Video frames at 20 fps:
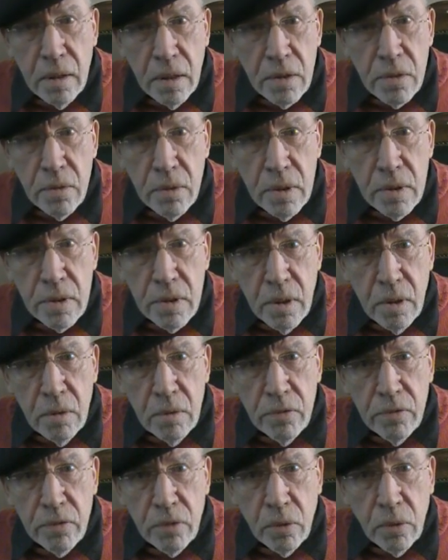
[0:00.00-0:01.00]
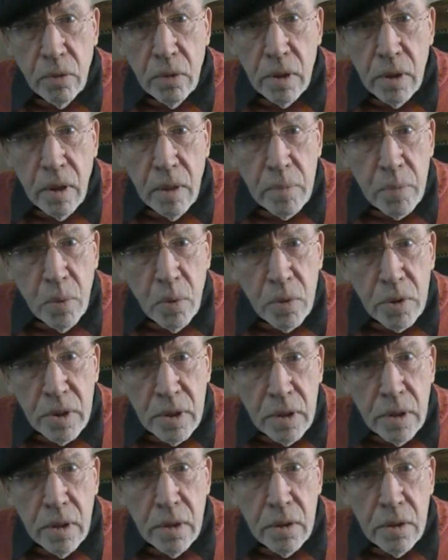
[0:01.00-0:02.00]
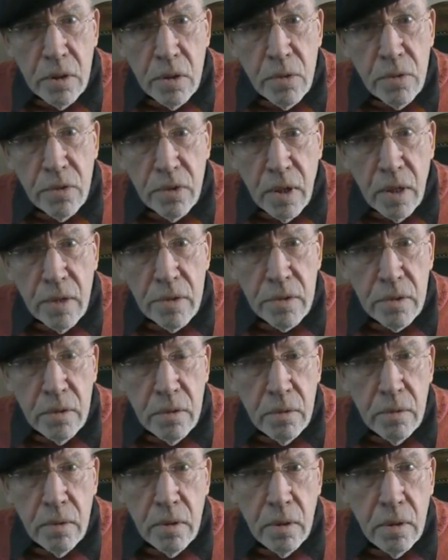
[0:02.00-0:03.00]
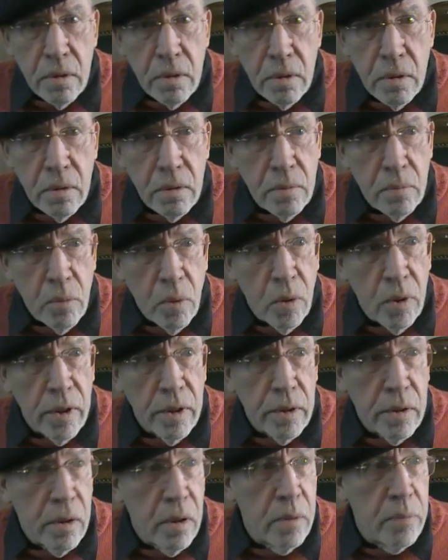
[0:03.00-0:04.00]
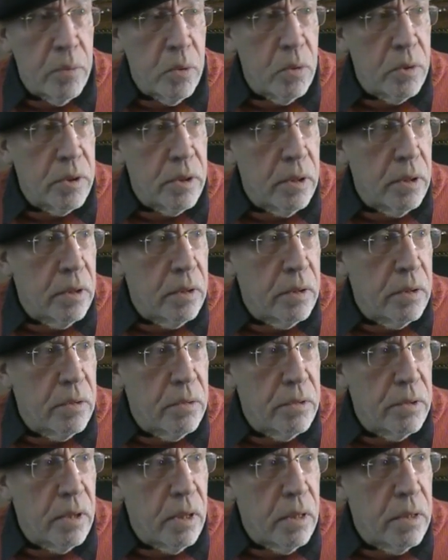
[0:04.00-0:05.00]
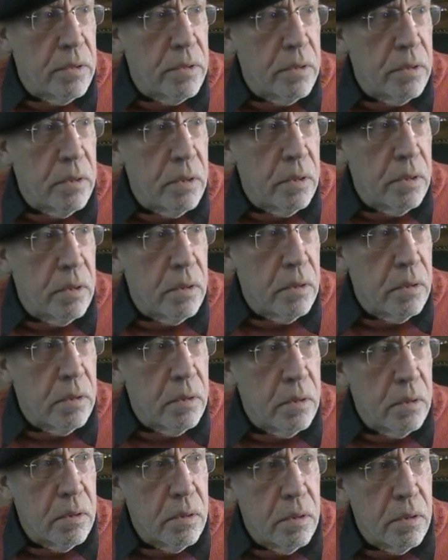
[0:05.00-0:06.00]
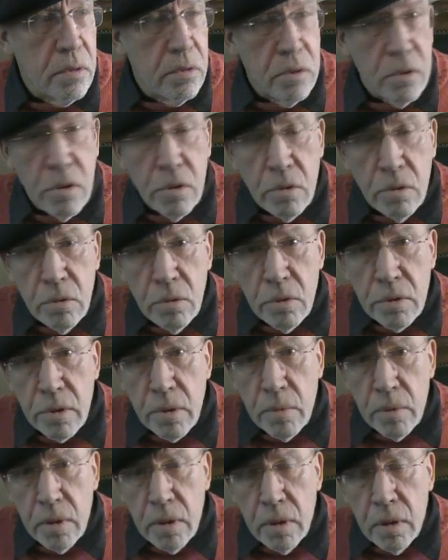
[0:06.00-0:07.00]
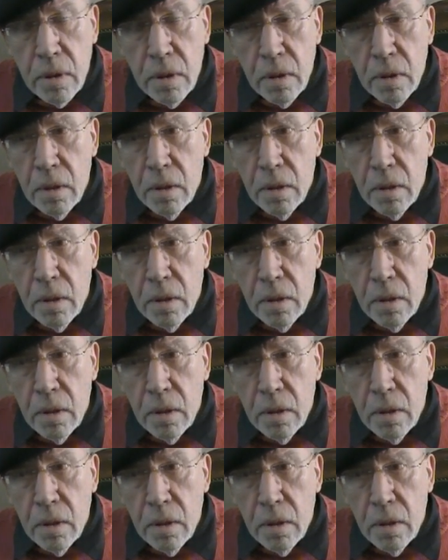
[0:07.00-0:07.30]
That's what it sold for. I bought it in 2000, and Molly and I bought it in 2002 or something.